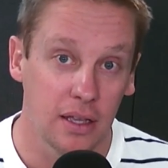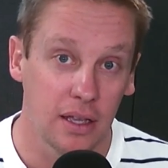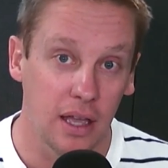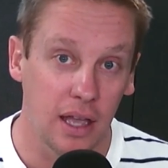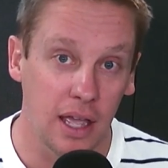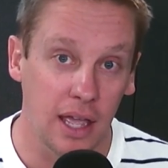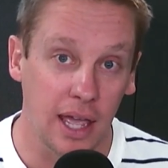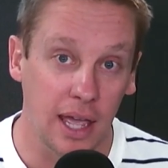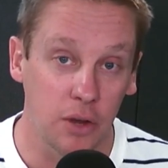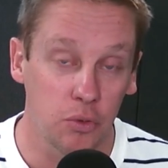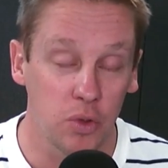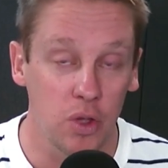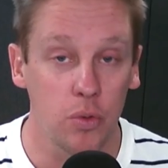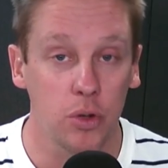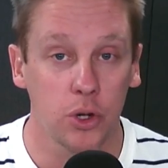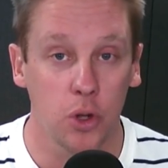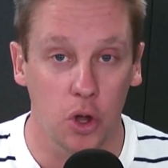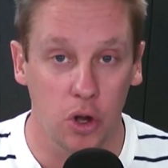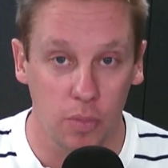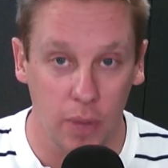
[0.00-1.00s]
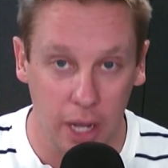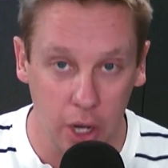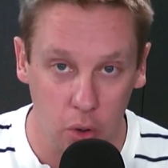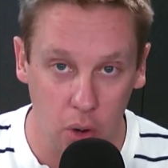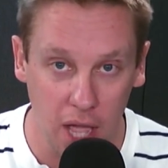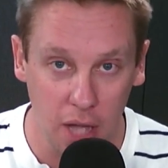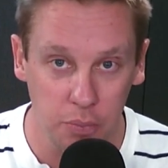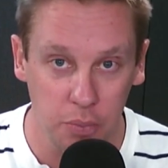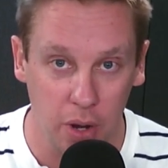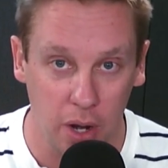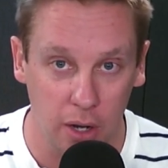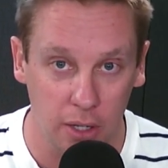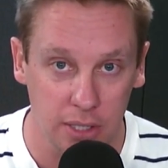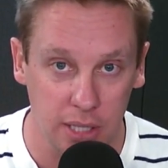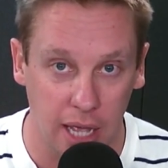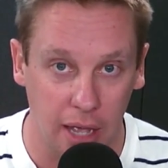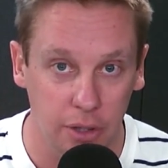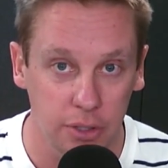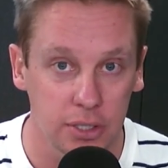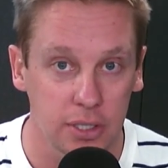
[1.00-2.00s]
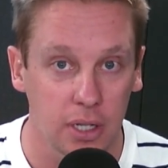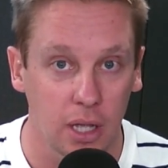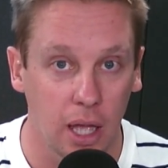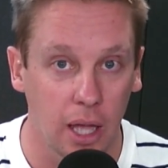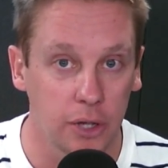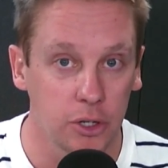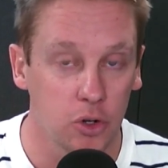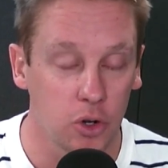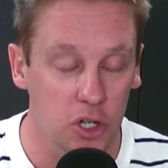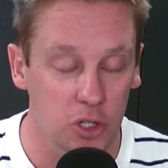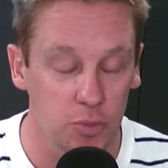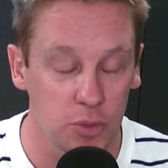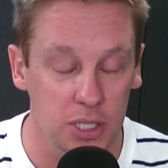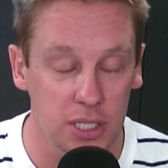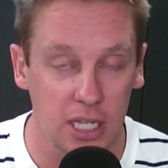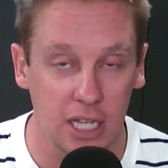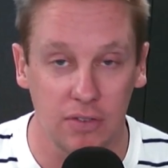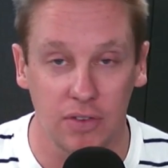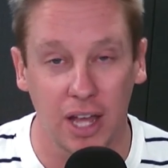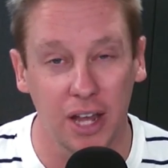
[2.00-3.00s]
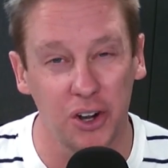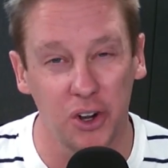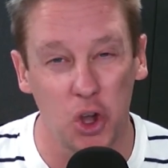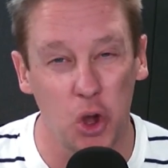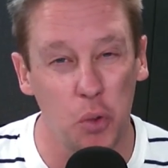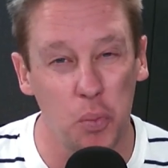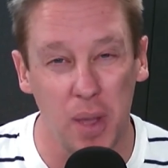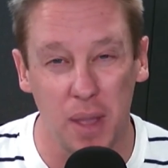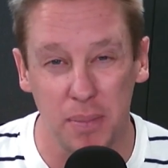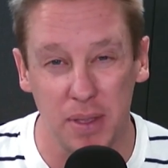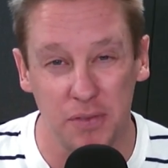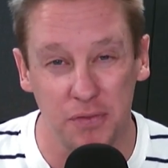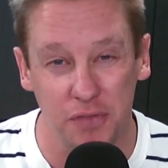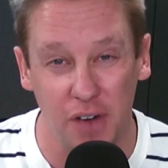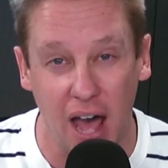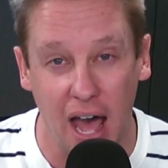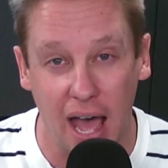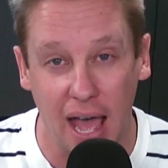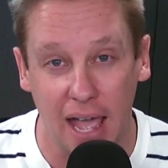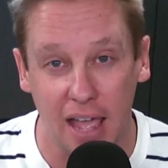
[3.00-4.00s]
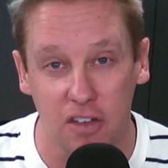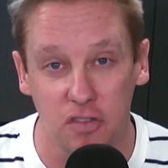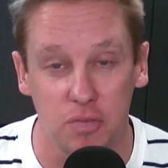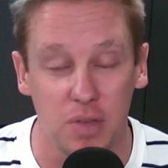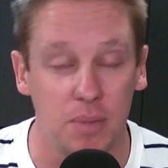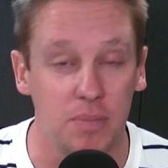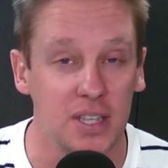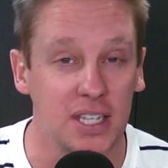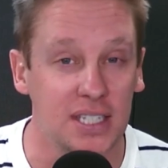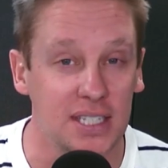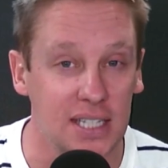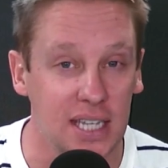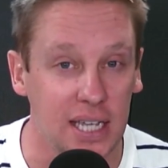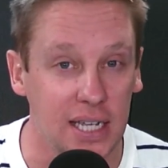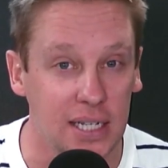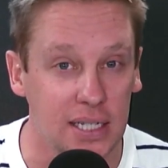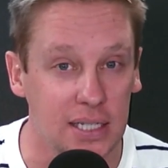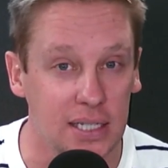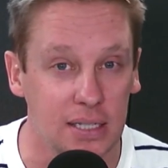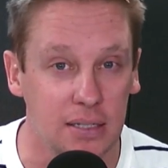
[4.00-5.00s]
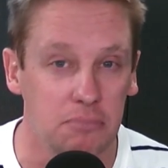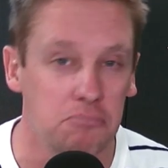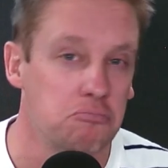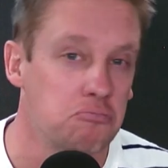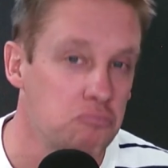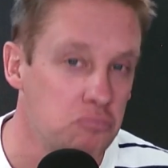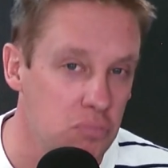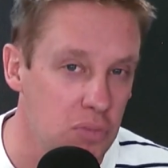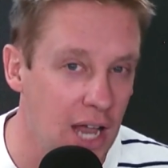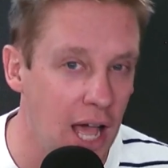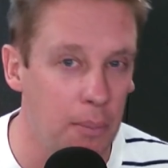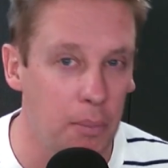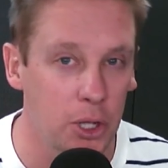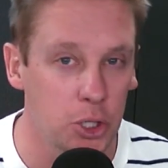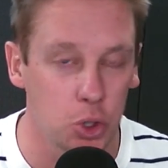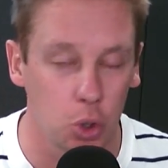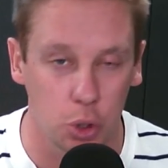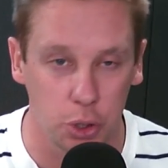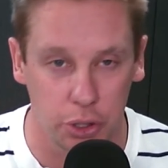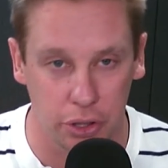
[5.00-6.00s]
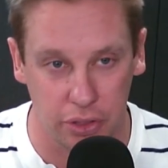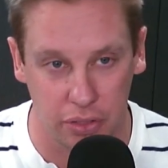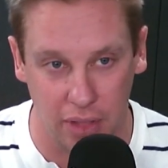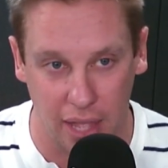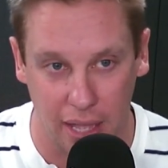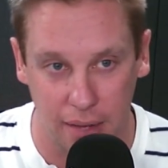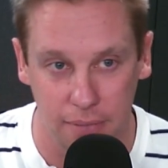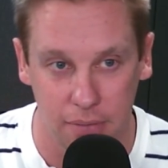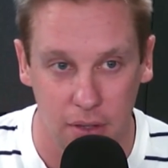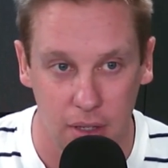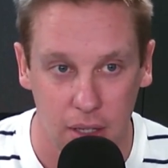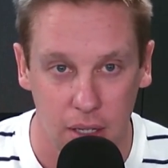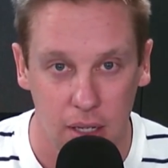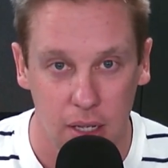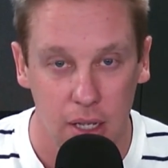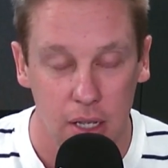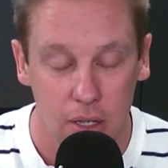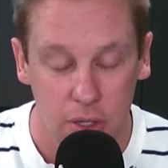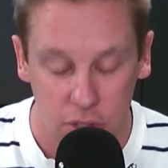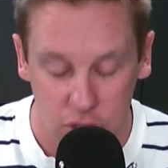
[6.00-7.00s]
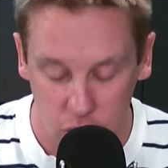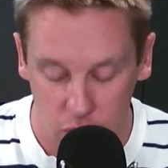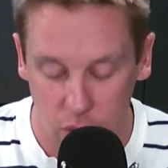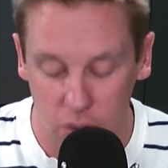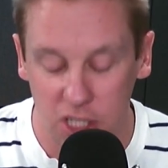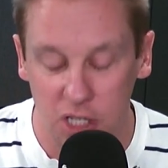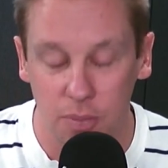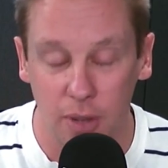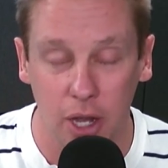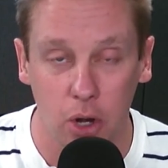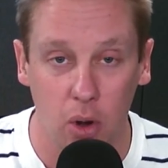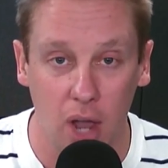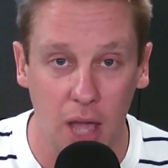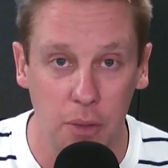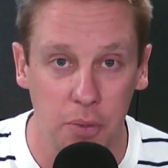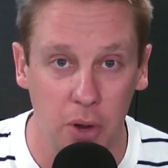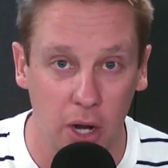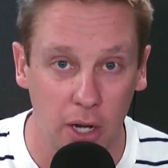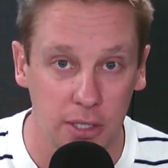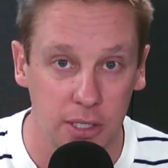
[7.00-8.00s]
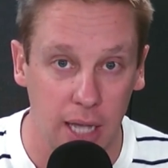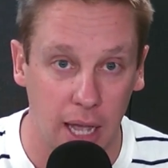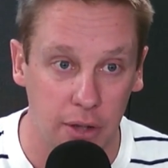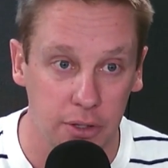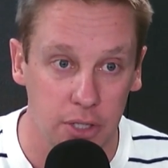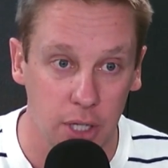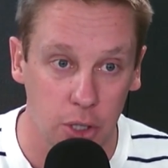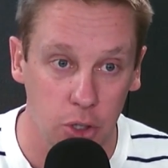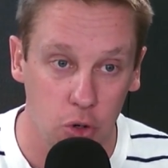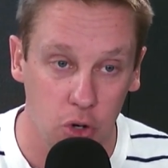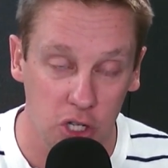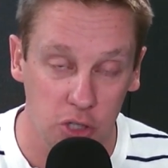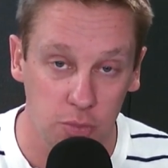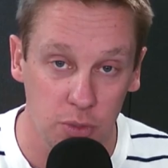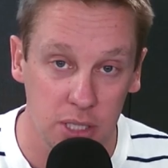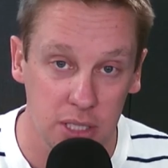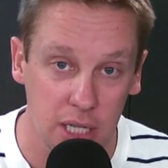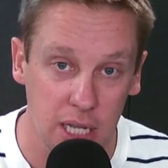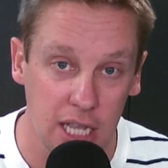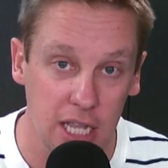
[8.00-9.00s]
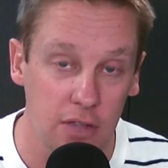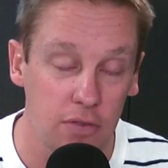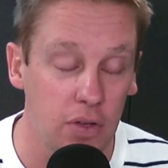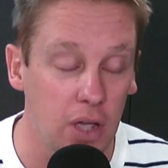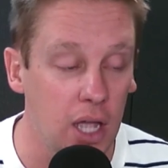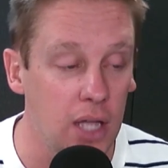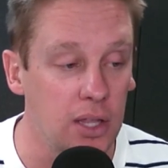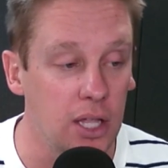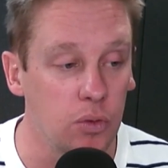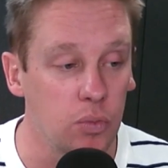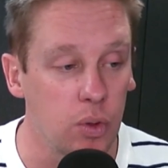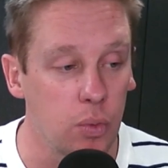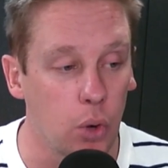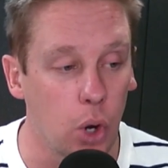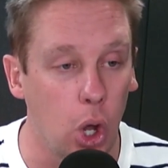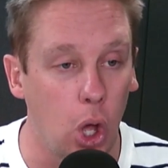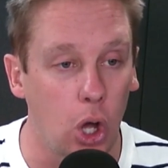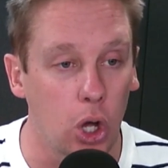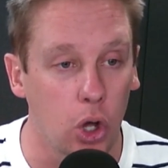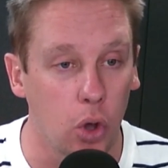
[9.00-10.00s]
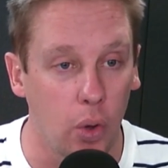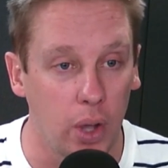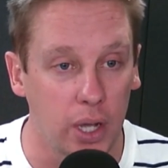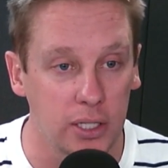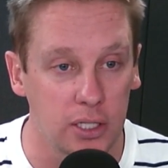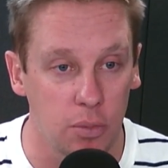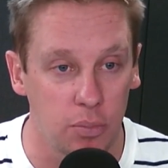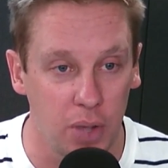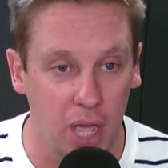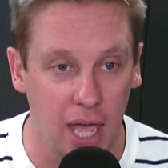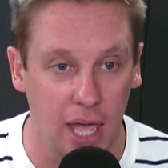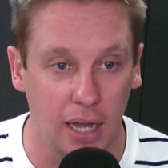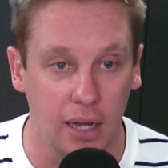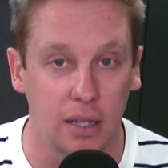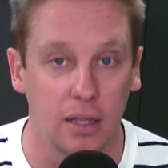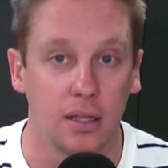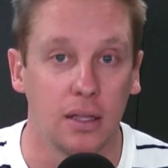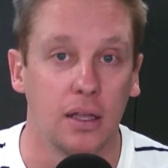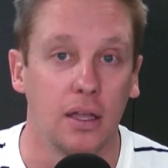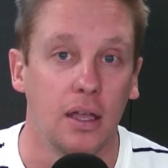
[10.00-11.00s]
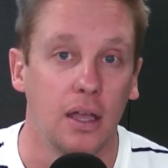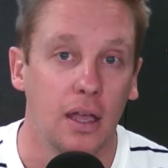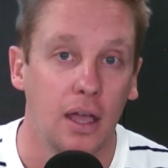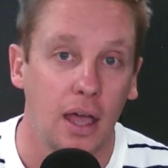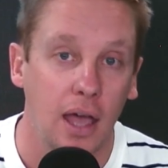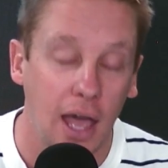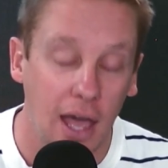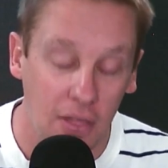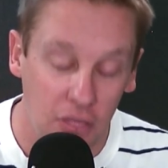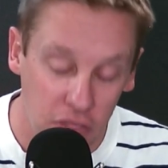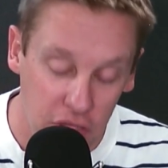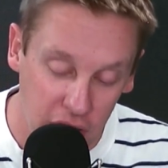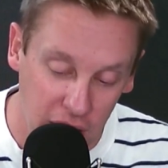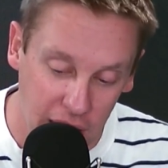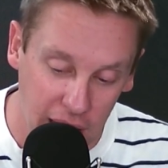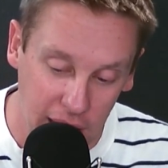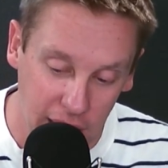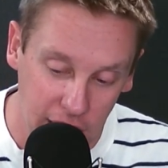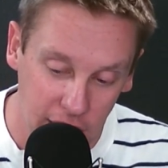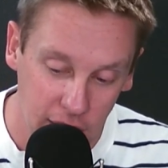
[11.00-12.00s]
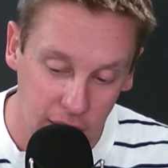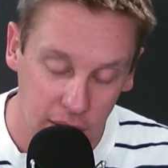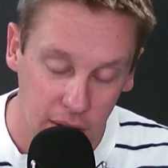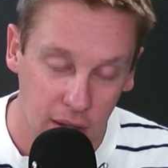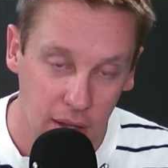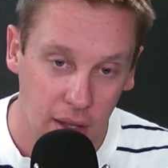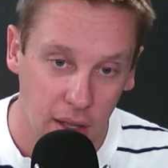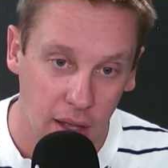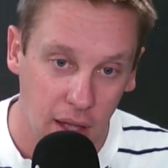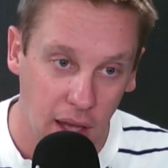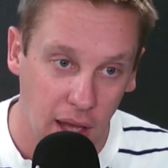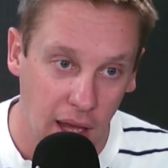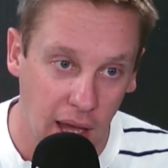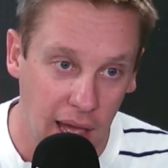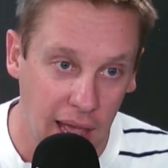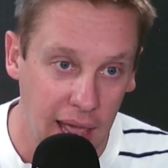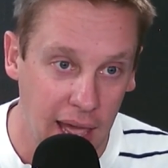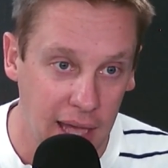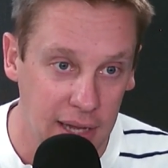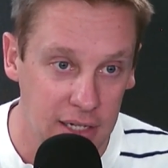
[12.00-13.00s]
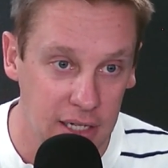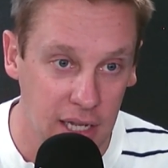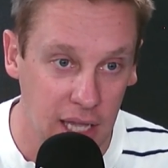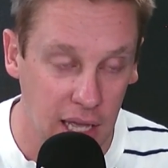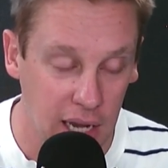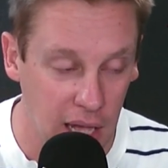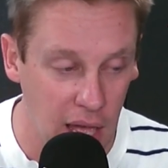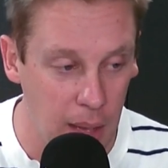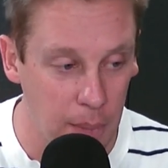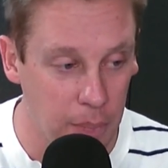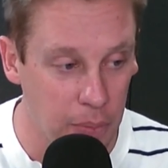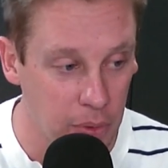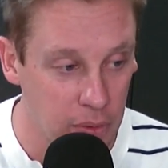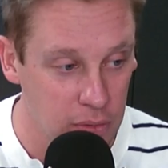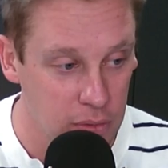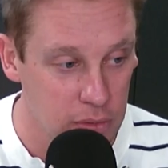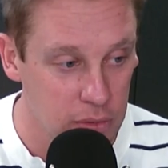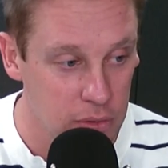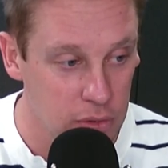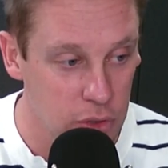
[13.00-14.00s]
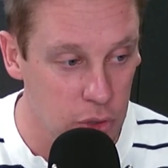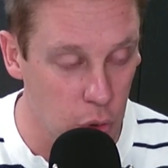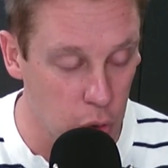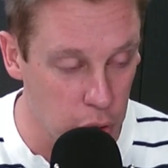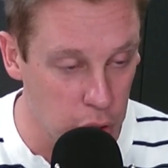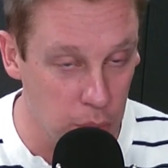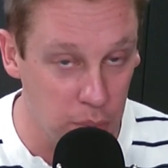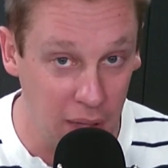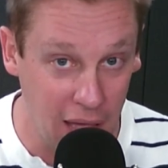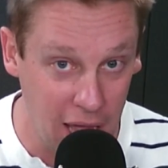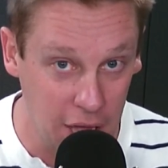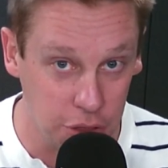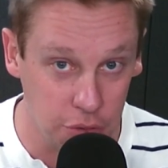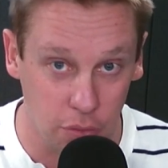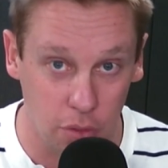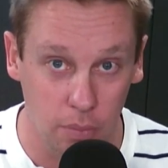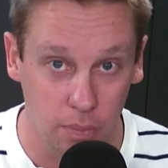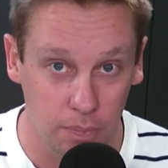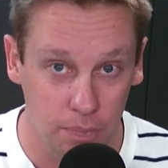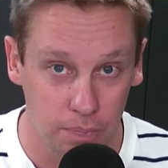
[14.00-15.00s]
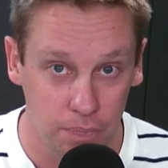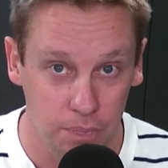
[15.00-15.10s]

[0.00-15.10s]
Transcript: and we would go to my grandparents' house on Christmas Eve. I don't know, maybe five, maybe six, not much older than that. So we went to my grandparents' house on Christmas Eve, and then we were all going to bed. And then I had to get up to go to the bathroom.